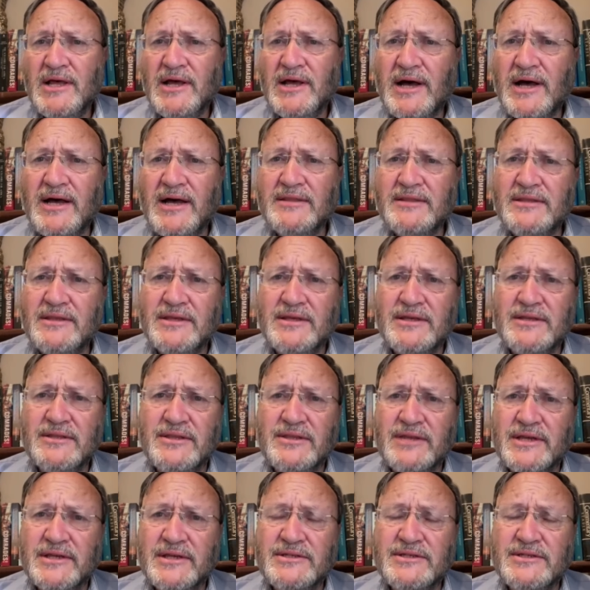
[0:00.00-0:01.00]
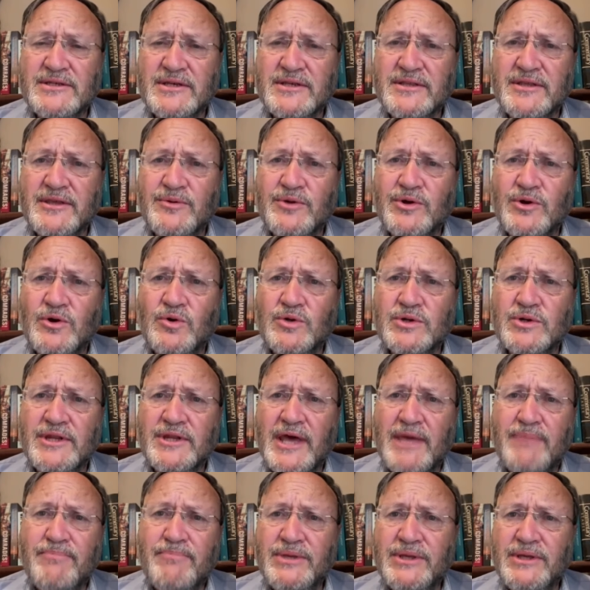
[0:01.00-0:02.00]
I think that uh, they were caught
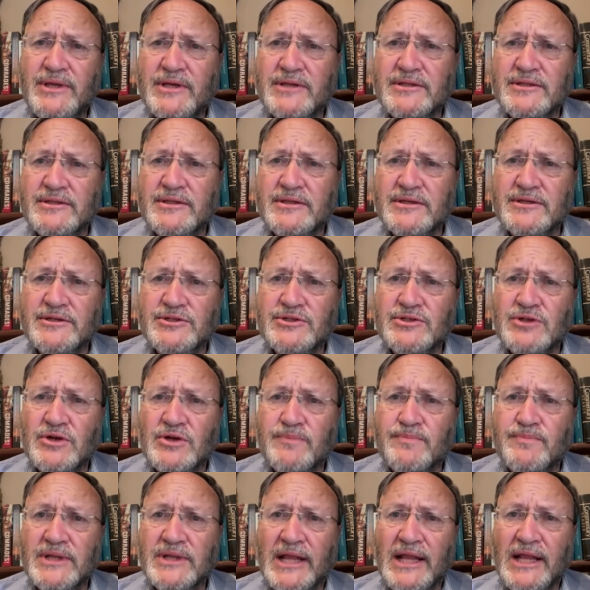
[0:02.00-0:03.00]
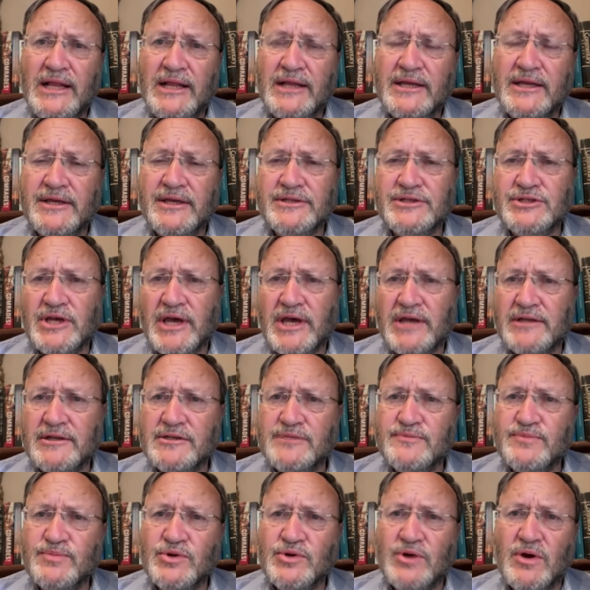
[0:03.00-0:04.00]
napping at the Charlotte Maxeke
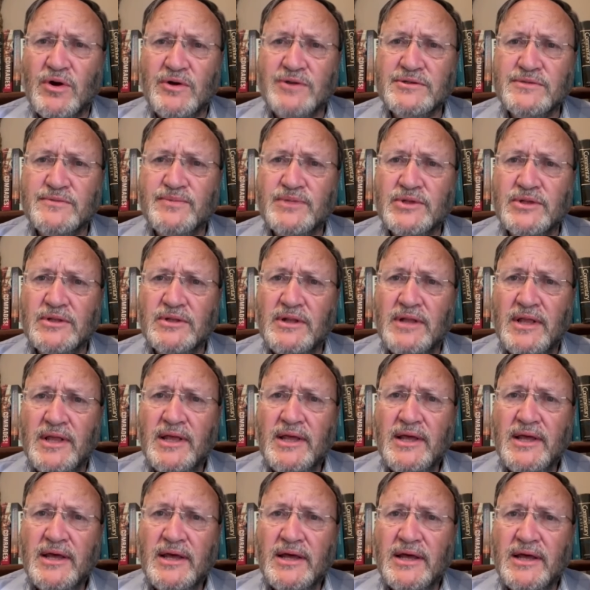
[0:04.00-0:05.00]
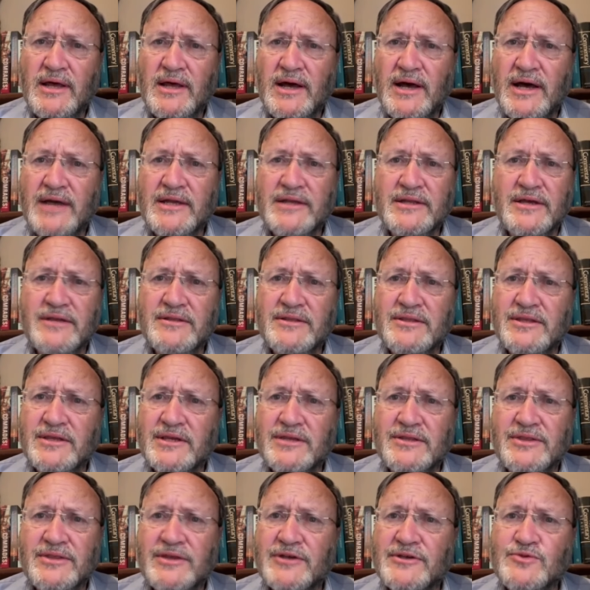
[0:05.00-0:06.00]
Johannesburg Hospital. Uh, I don't
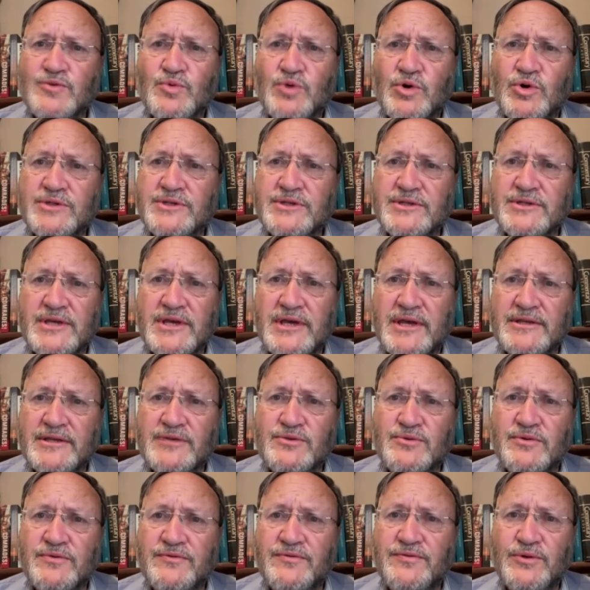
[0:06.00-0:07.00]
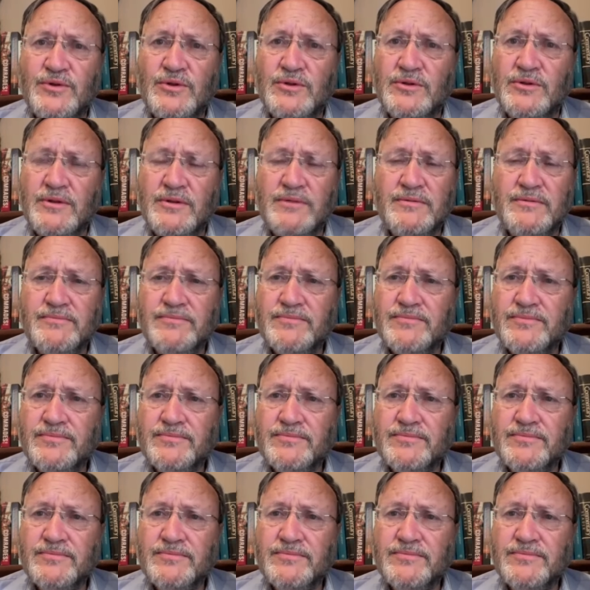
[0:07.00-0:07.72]
think those water tanks were full.